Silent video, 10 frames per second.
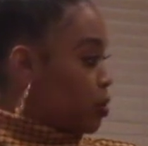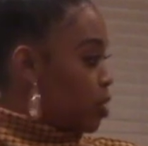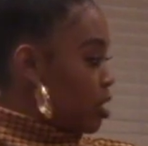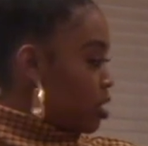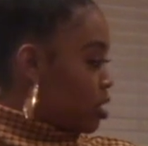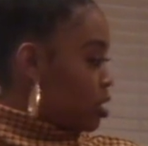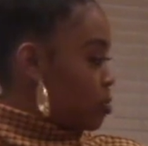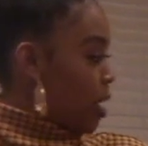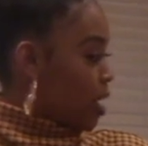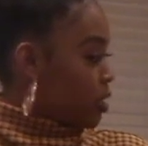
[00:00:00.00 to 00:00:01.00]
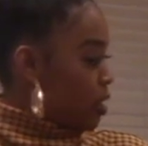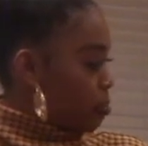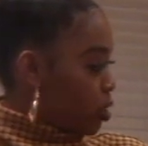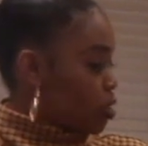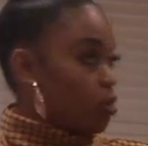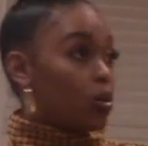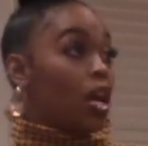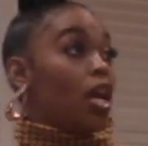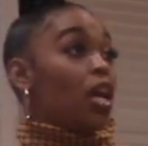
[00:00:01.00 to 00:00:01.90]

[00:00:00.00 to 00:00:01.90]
What was it, this past episode?